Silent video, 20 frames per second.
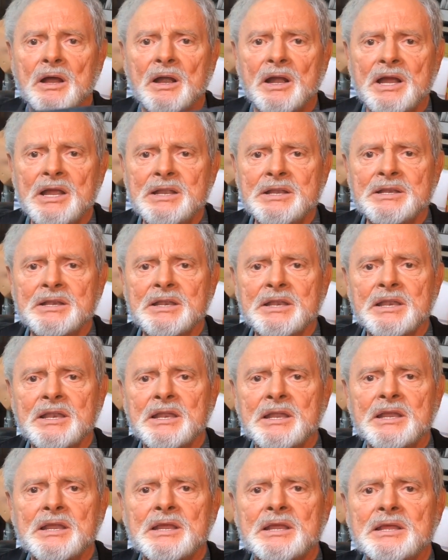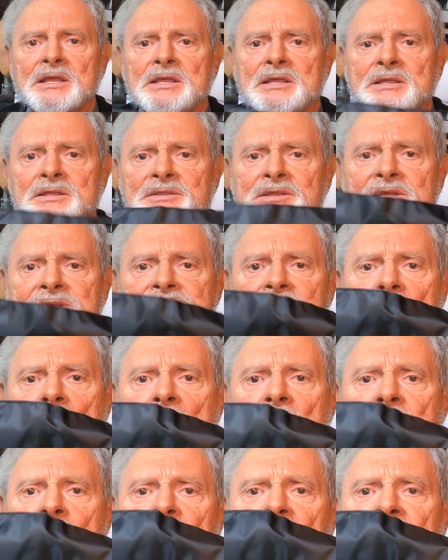right? These are
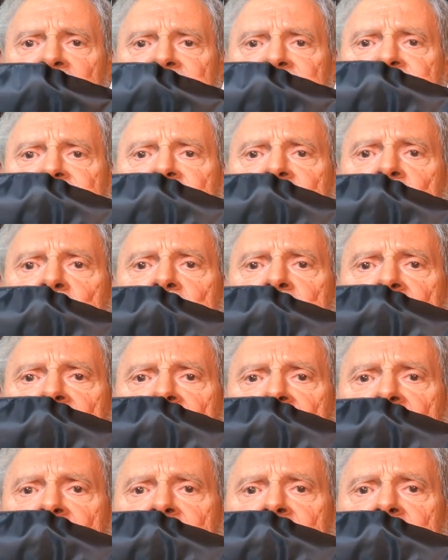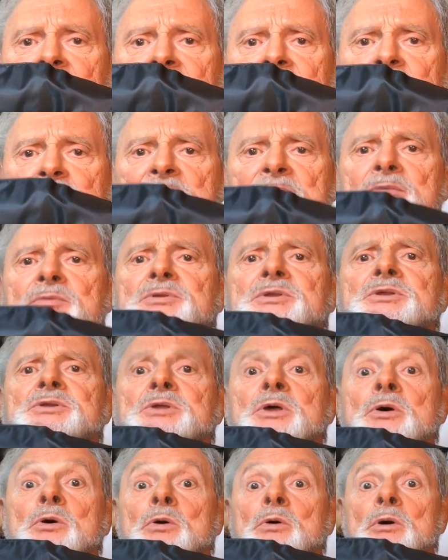all the brushes that you need to be able to
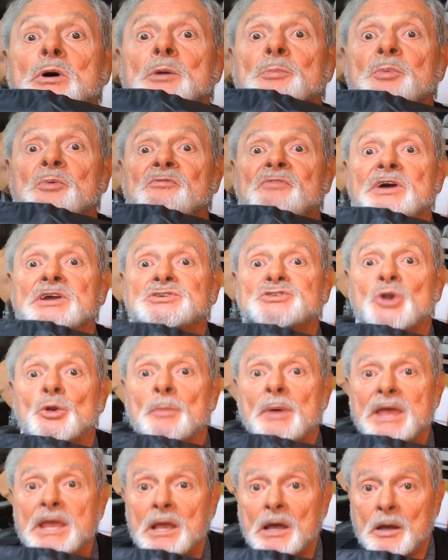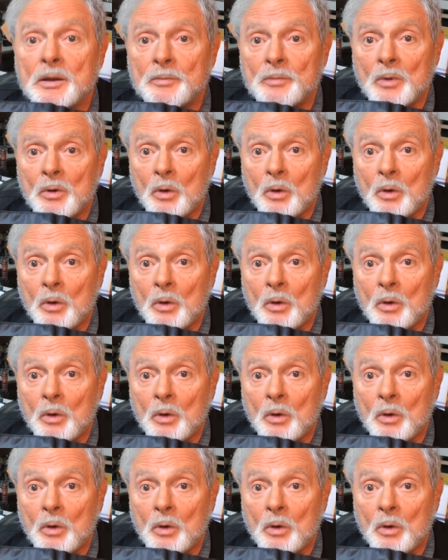do a professional makeup